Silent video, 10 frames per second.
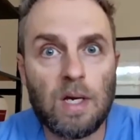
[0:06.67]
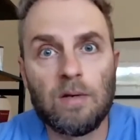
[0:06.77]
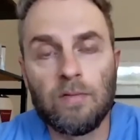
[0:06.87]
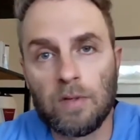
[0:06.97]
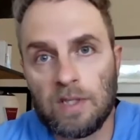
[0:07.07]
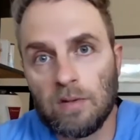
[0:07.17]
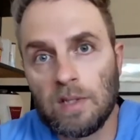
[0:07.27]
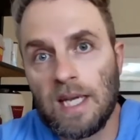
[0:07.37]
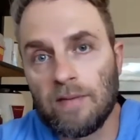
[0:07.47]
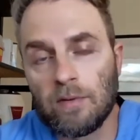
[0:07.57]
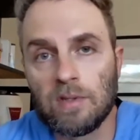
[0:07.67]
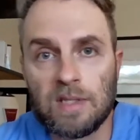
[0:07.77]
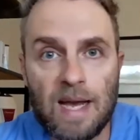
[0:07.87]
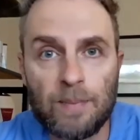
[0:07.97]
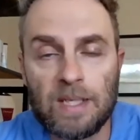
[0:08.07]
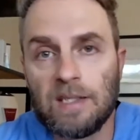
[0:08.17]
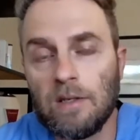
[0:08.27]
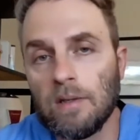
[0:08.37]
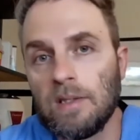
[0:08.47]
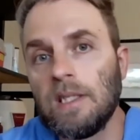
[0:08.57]
of fertility after stopping
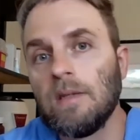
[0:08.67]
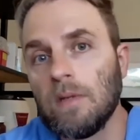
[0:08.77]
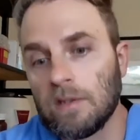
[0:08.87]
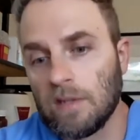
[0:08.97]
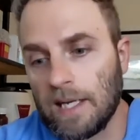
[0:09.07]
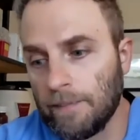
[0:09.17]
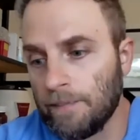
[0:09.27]
TRT looks like.